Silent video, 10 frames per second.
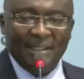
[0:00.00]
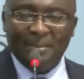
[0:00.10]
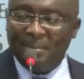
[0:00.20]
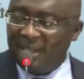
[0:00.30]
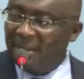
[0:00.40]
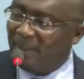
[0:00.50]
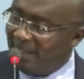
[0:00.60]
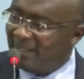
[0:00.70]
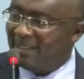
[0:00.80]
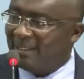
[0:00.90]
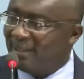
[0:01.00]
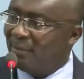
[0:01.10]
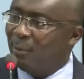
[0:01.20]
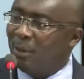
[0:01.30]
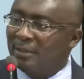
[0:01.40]
In many places, if
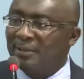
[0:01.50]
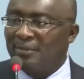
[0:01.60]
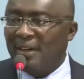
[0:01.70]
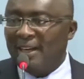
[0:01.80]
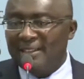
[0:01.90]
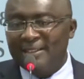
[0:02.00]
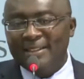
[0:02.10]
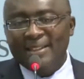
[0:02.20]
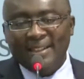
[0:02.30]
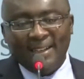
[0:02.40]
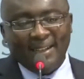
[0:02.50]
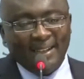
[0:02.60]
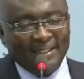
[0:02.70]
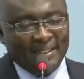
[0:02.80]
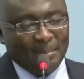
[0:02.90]
you want to find
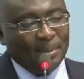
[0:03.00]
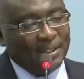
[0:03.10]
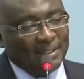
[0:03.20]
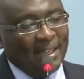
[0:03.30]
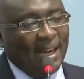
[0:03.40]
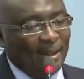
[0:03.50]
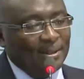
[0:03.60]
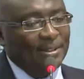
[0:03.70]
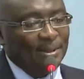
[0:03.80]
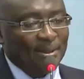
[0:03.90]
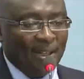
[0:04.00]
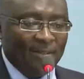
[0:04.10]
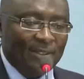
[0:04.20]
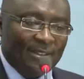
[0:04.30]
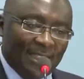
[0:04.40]
somebody's house, you'd
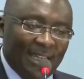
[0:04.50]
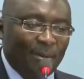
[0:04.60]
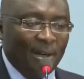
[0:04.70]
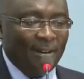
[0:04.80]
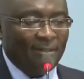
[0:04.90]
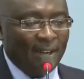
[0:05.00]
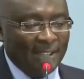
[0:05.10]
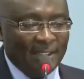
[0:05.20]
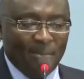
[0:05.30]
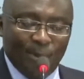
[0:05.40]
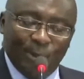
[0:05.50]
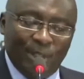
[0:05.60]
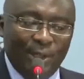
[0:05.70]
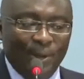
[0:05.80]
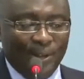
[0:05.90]
have to say, well, find the blue
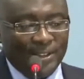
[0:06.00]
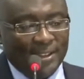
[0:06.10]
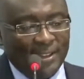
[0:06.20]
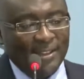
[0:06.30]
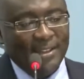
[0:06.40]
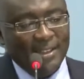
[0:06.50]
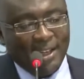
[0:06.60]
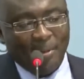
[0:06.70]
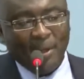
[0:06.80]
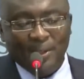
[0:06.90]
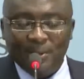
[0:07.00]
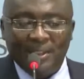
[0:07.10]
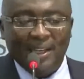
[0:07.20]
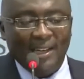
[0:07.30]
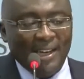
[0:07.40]
kiosk. And when you
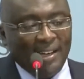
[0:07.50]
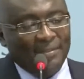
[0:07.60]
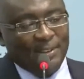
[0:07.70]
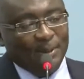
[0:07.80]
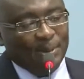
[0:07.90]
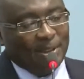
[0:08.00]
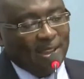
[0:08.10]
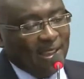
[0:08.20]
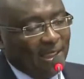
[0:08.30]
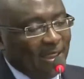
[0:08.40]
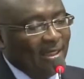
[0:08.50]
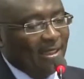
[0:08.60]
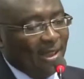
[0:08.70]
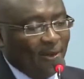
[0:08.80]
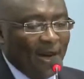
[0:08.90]
turn left, you'd see
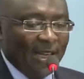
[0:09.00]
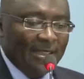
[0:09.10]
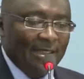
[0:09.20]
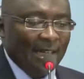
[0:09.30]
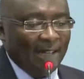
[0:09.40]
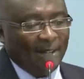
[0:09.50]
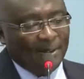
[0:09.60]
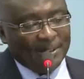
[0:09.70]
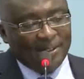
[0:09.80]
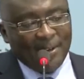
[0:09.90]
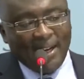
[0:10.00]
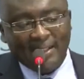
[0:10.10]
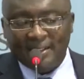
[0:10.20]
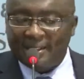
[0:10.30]
the rice seller on the right.